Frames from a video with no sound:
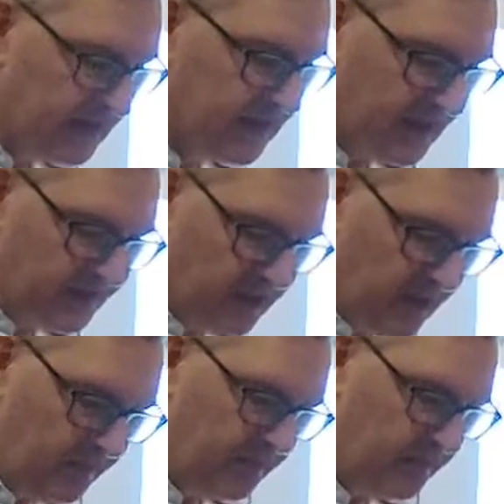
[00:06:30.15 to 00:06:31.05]
get
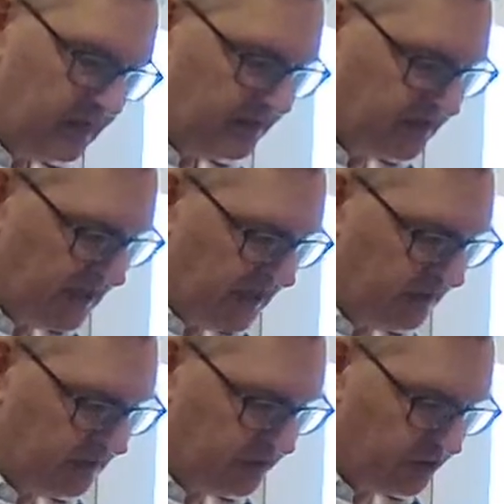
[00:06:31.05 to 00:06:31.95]
up,
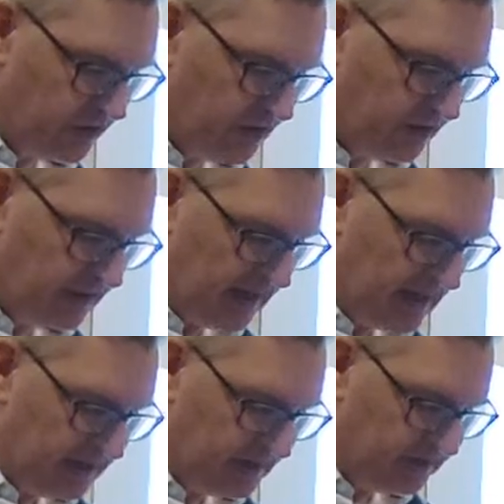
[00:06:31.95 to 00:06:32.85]
take the child
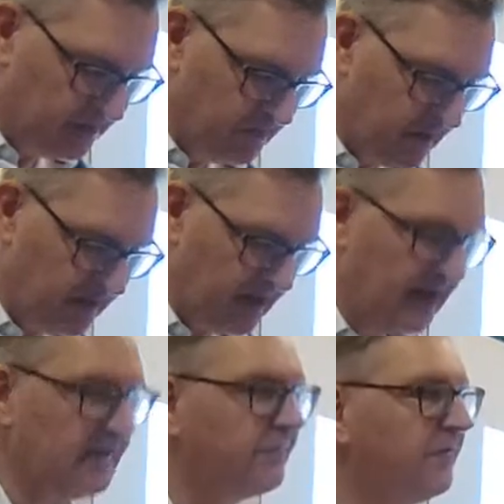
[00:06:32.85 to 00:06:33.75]
and his mother,
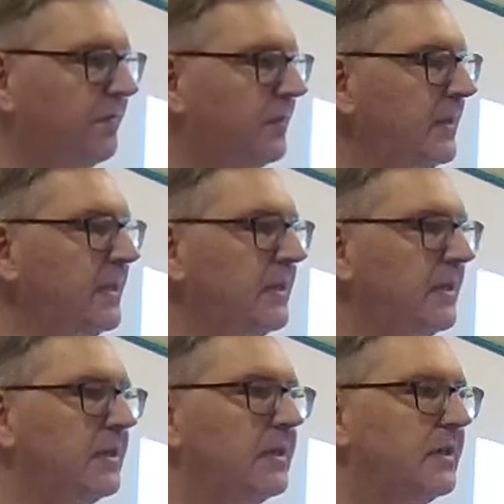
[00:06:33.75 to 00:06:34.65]
and
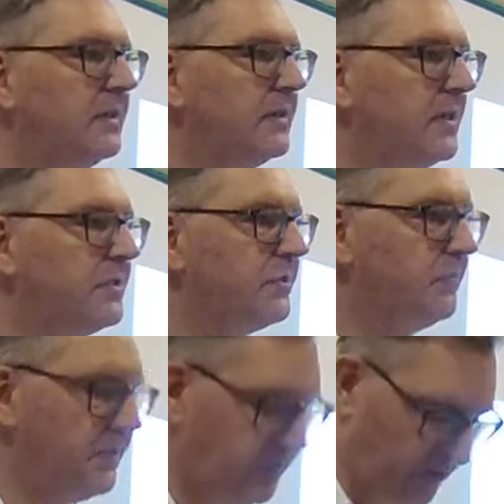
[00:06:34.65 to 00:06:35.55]
flee into
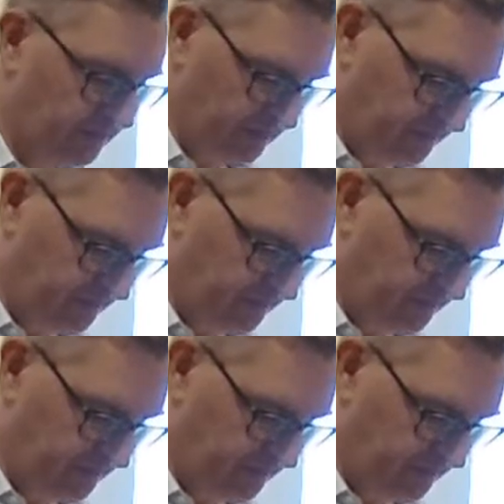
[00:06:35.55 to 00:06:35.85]
Egypt.